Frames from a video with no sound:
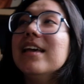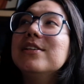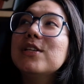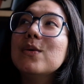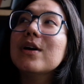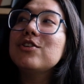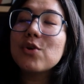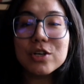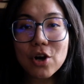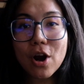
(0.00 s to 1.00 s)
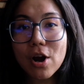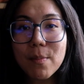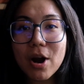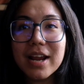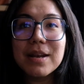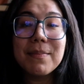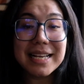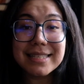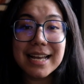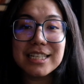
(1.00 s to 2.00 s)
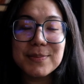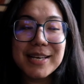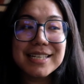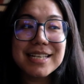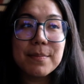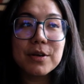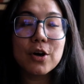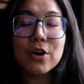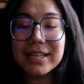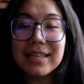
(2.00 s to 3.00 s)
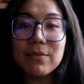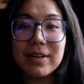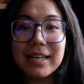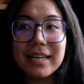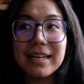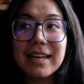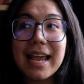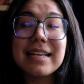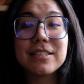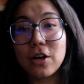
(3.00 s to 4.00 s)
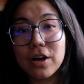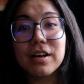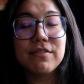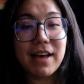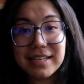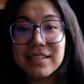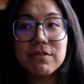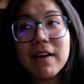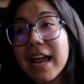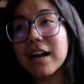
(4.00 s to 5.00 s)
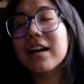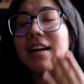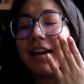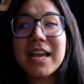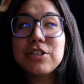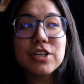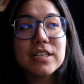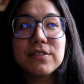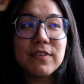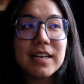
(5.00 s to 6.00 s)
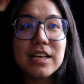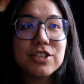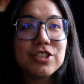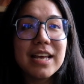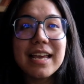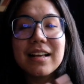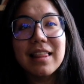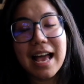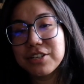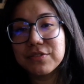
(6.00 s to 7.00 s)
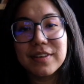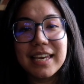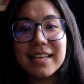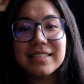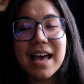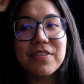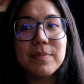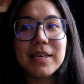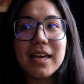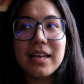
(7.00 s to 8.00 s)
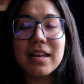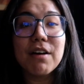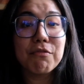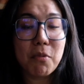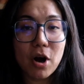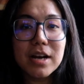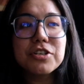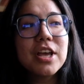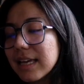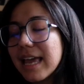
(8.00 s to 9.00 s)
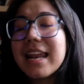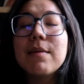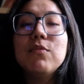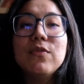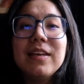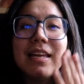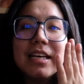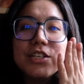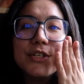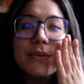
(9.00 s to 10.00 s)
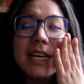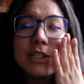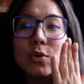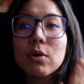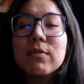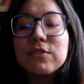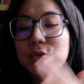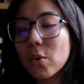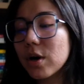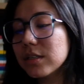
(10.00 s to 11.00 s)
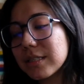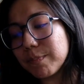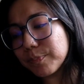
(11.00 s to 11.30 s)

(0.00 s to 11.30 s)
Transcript: So George R.R. Martin makes sense because I'm currently reading A Song of Ice and Fire. Just finished A Clash of Kings at the beginning of March, and I'm moving into A Storm of Swords.